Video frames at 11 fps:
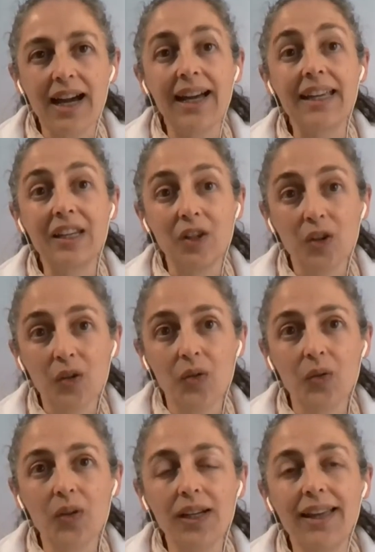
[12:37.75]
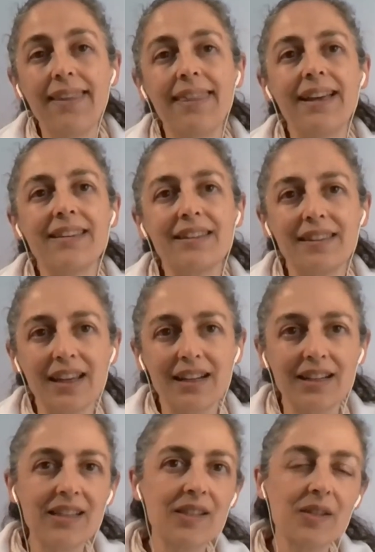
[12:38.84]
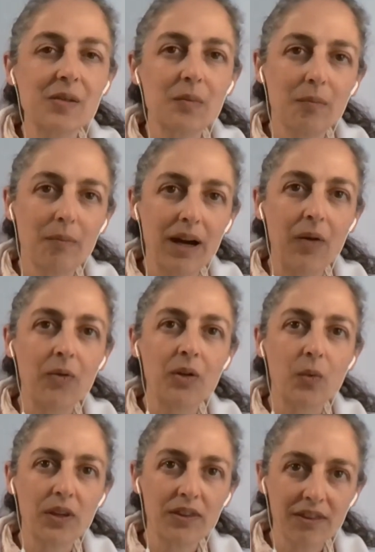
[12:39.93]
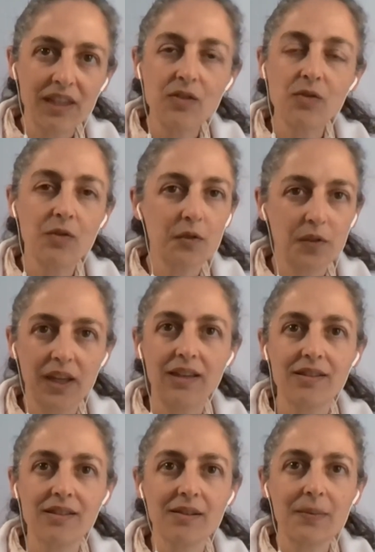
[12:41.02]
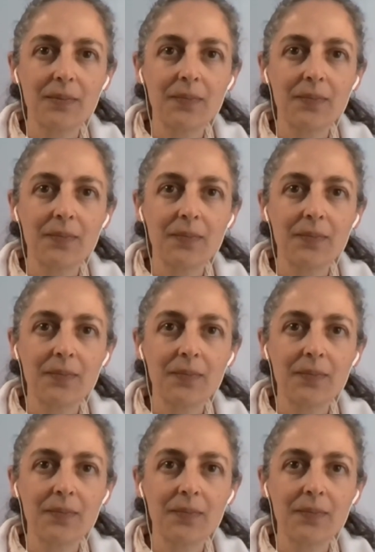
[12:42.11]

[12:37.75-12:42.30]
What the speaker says: I know that there is power within to face.